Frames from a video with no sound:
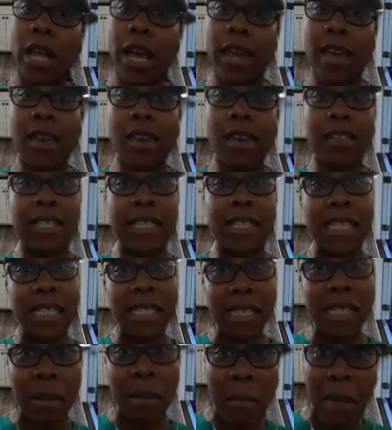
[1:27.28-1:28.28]
like,
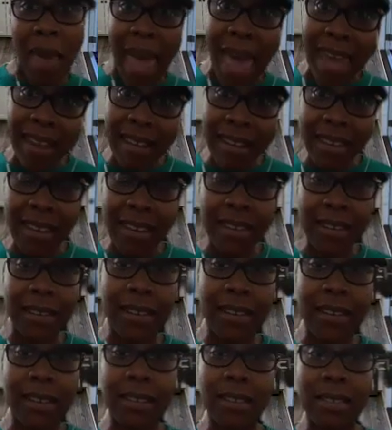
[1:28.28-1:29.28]
systematic it
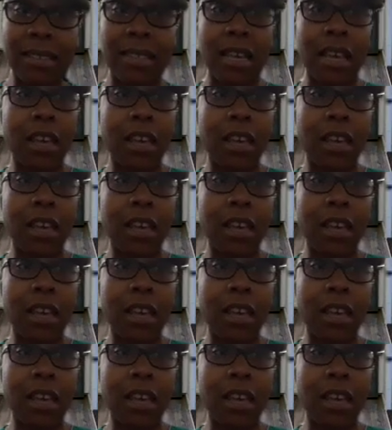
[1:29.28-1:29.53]
is.